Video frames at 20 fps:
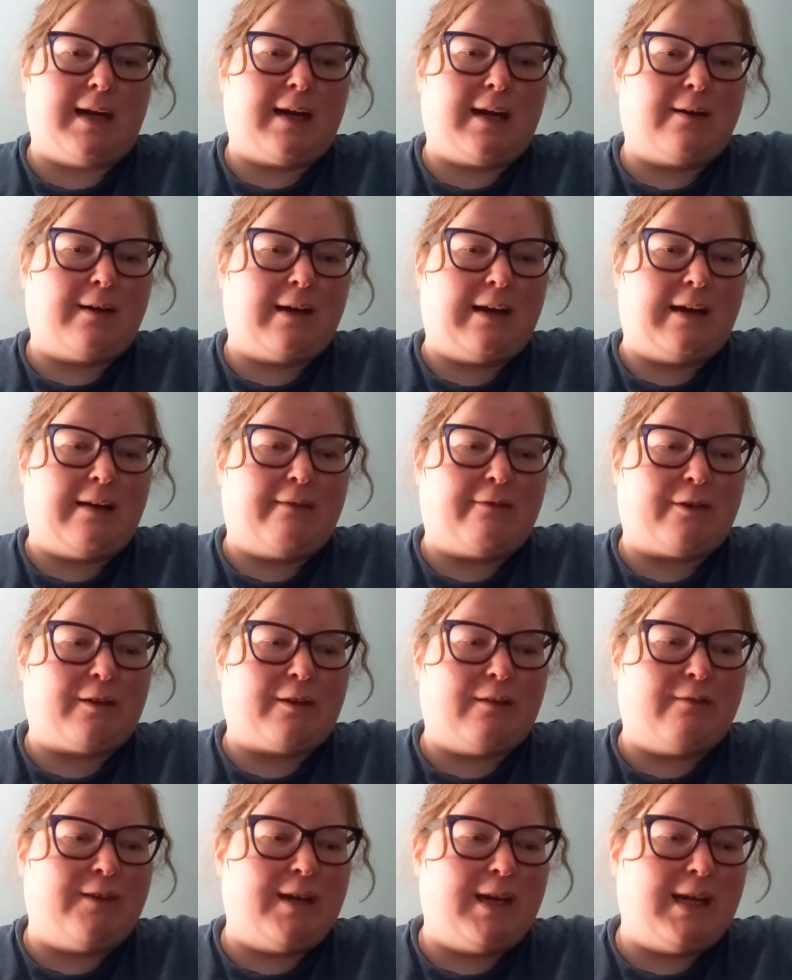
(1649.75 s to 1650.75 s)
area for
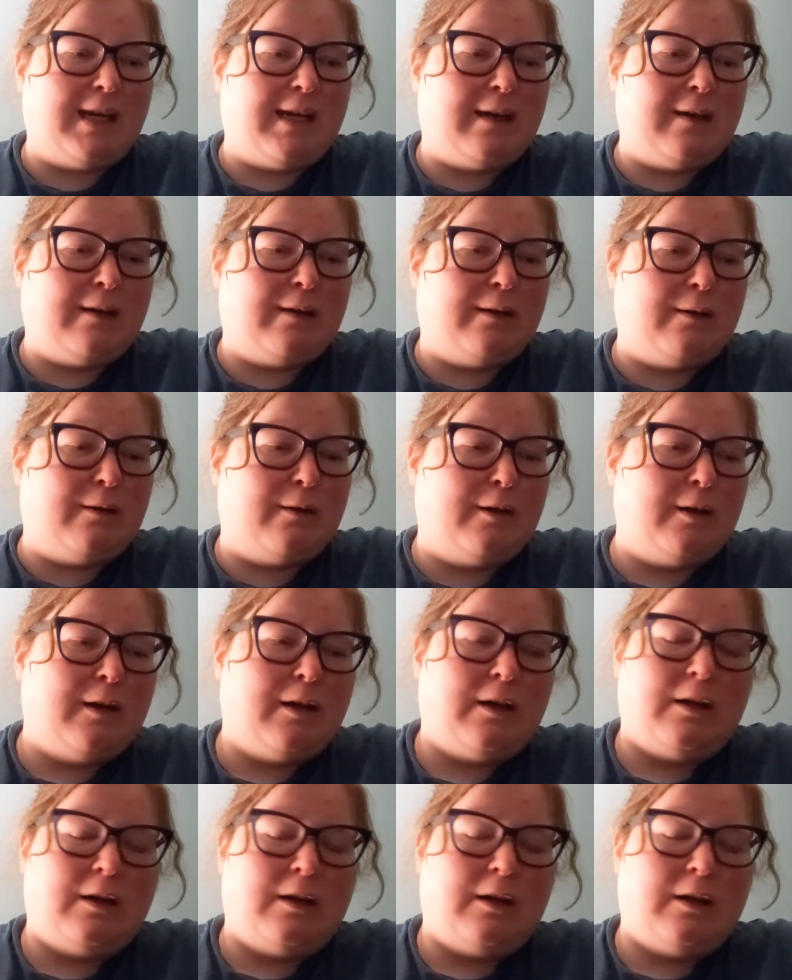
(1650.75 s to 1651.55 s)
the video.